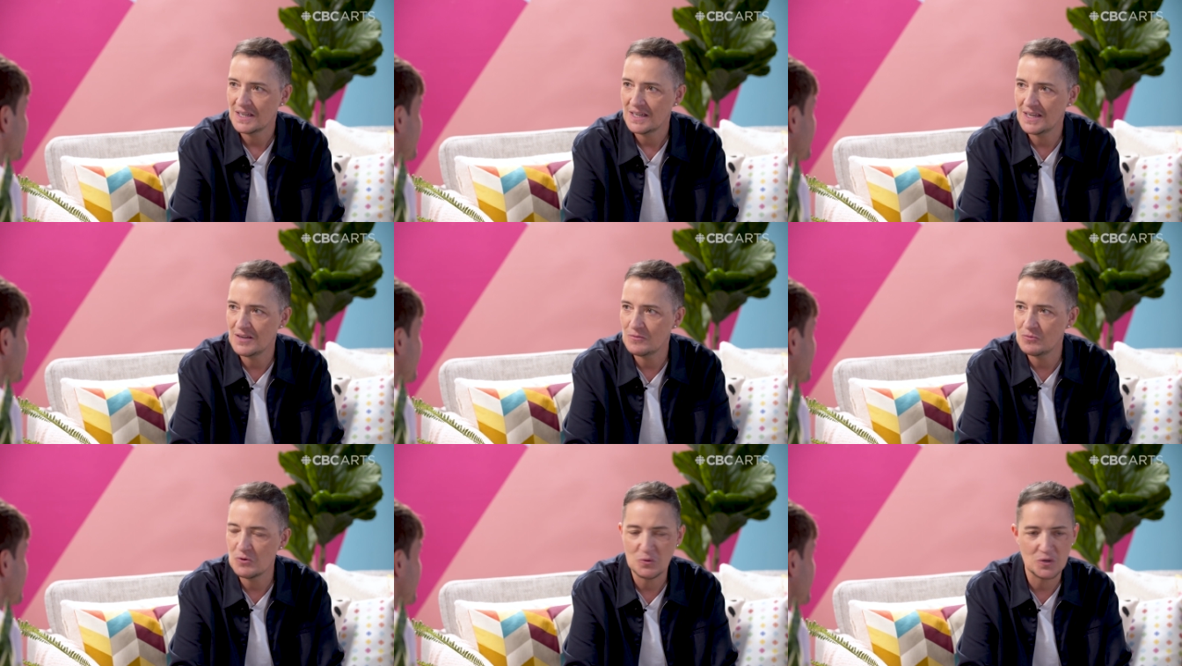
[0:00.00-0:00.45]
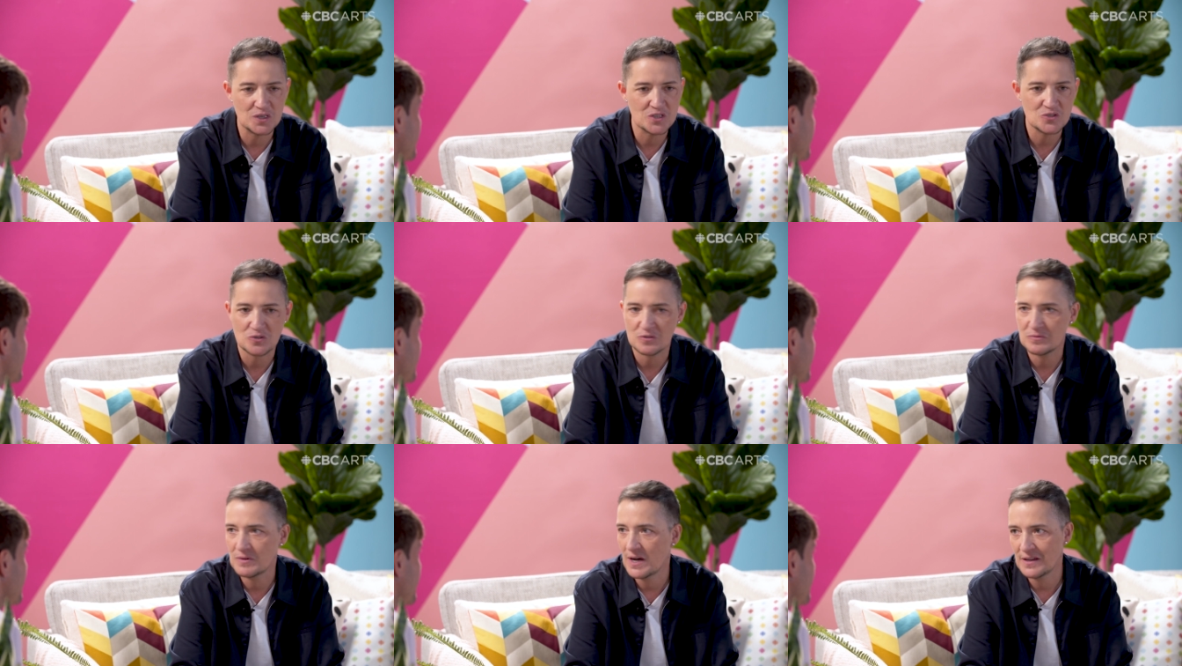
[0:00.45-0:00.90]
if we want to
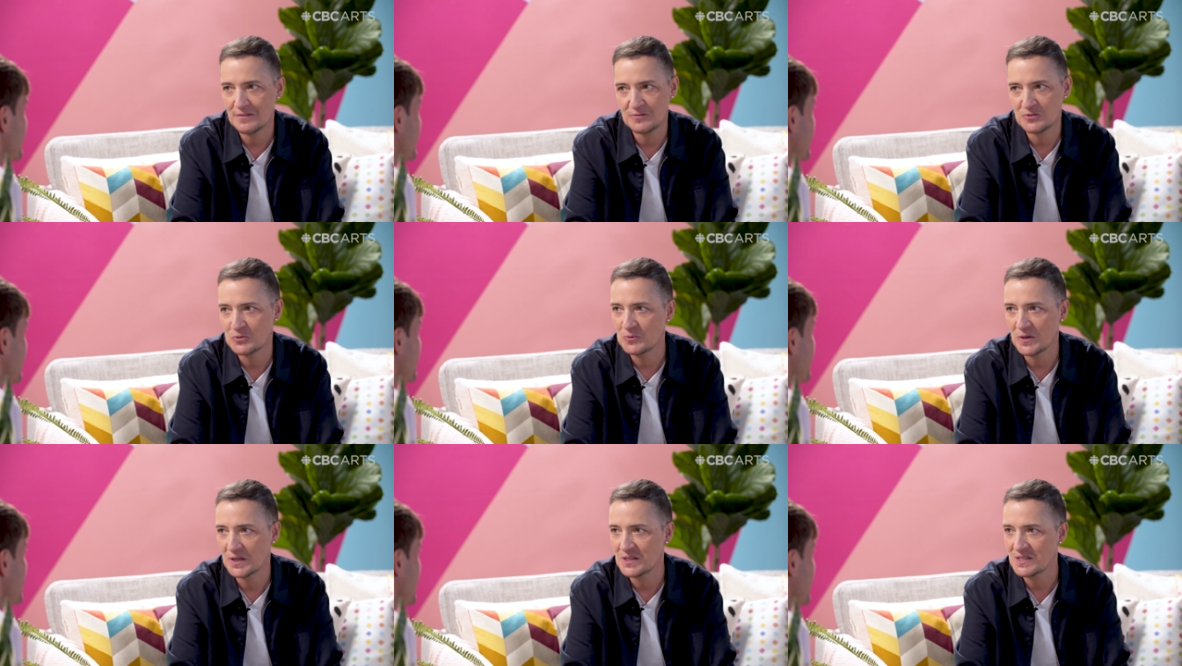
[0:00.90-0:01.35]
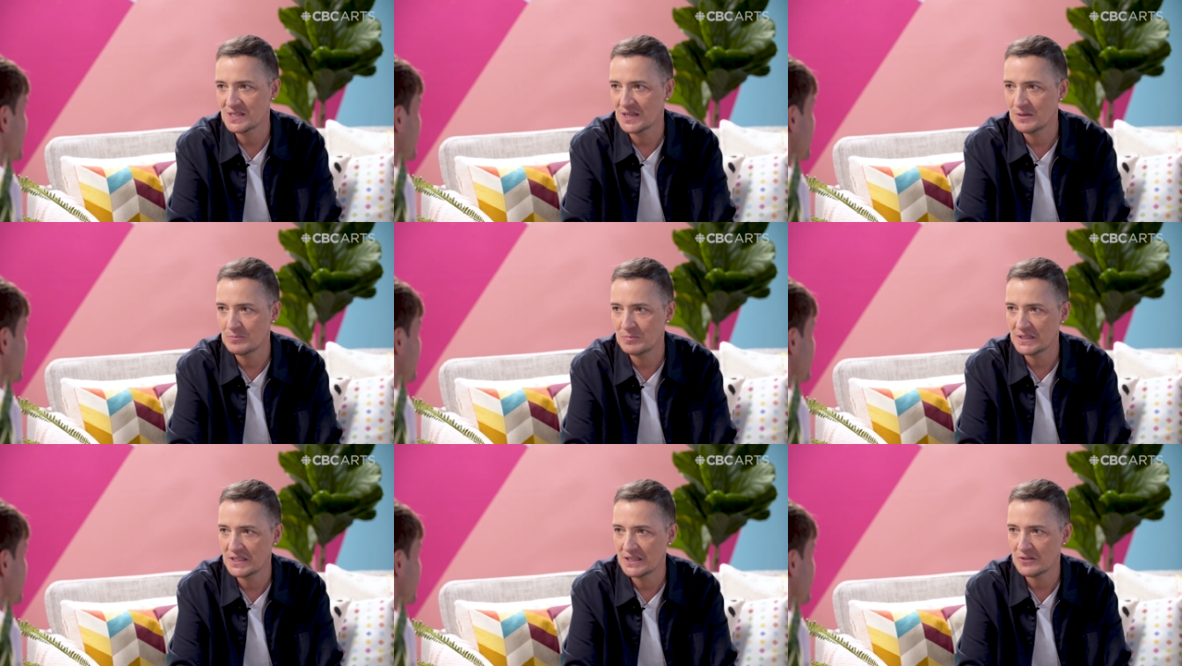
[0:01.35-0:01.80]
survive to what is
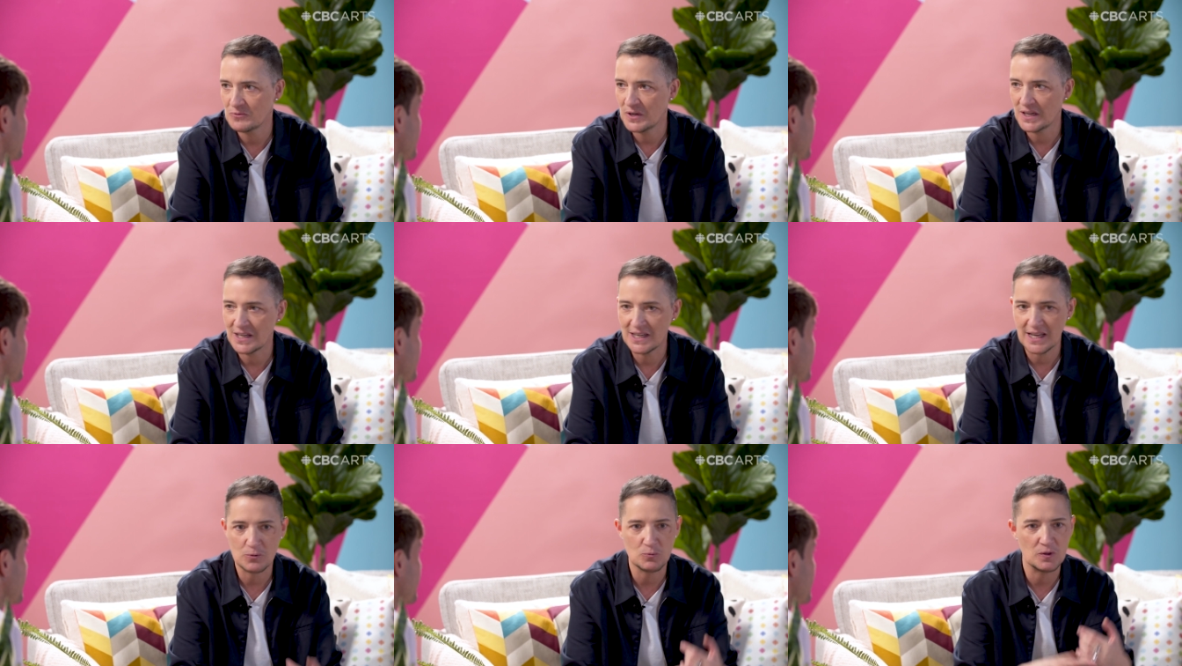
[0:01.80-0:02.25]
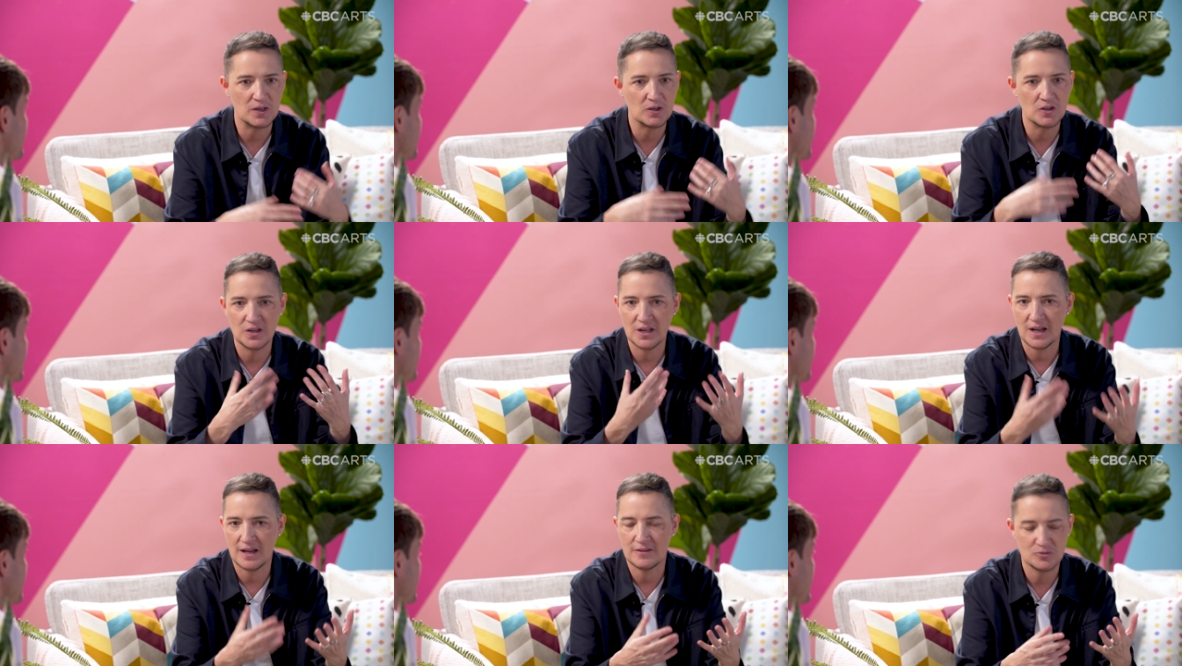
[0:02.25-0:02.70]
happening right like we're
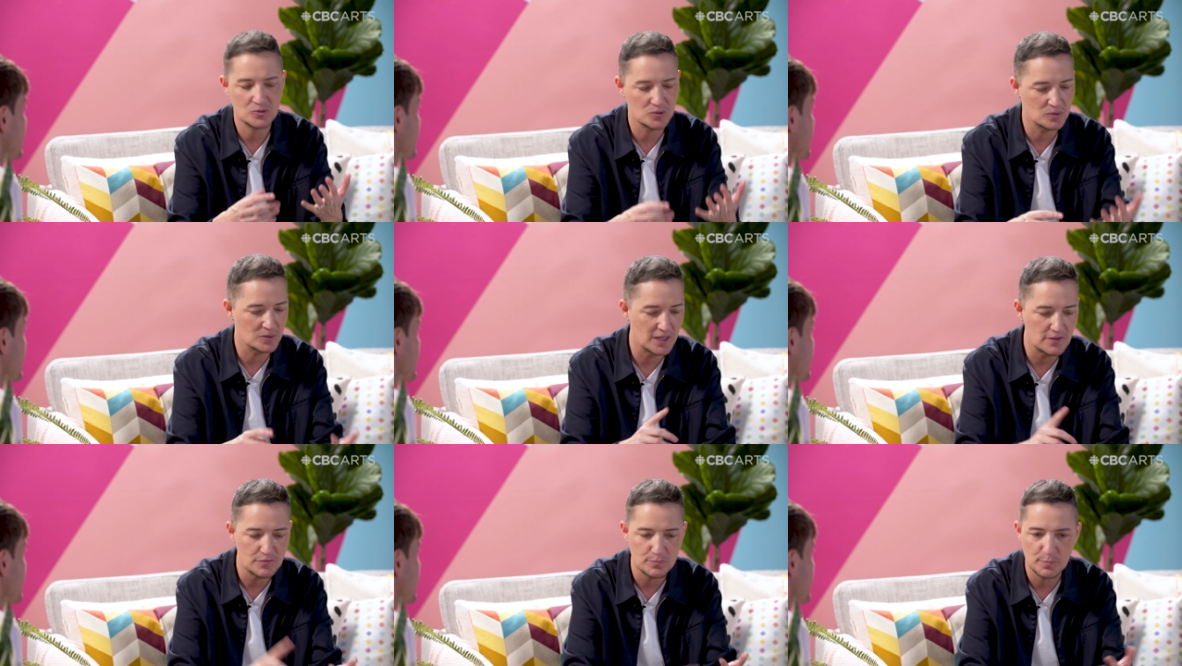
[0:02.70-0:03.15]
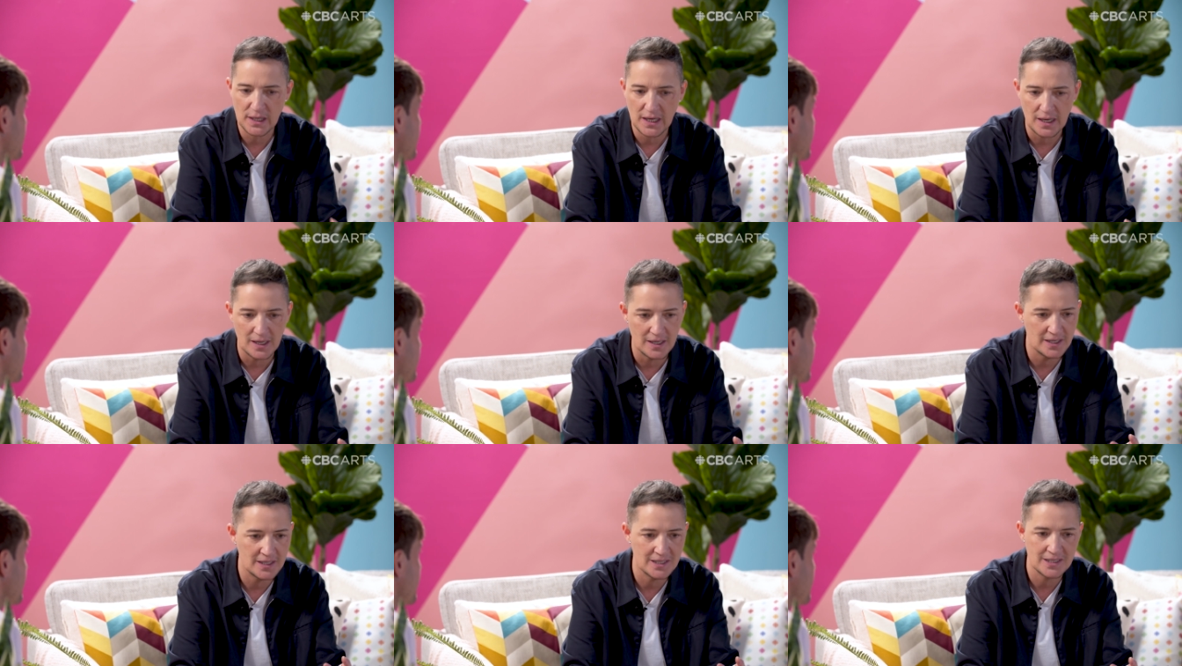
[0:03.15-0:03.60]
going to have to leave
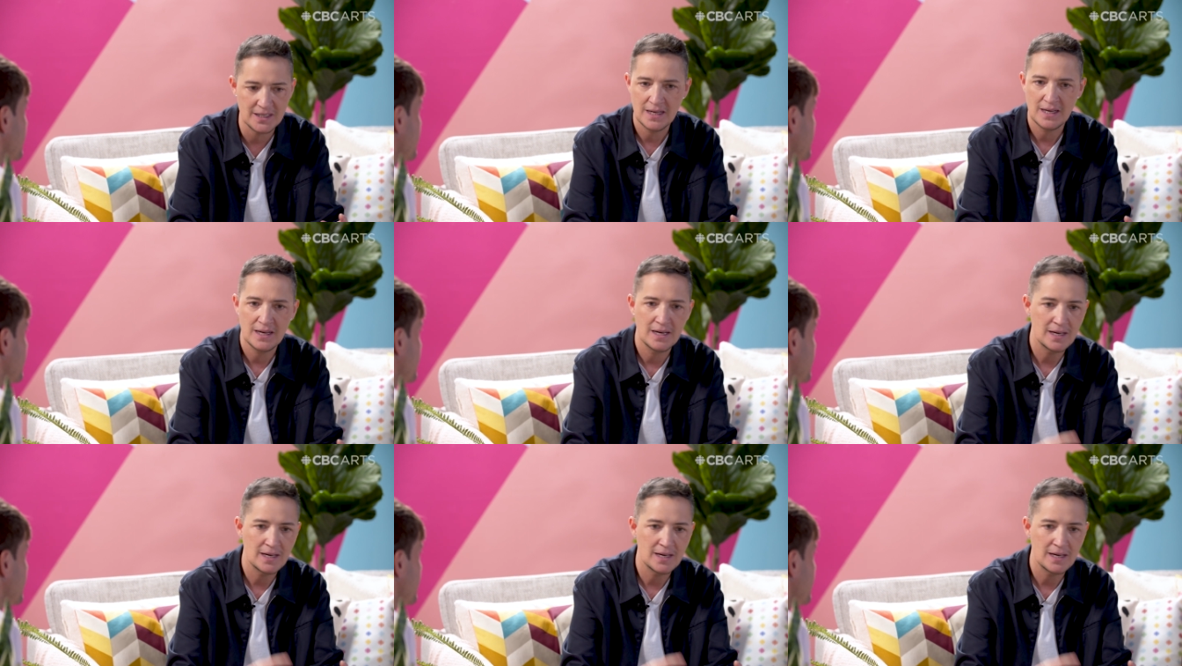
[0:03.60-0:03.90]
behind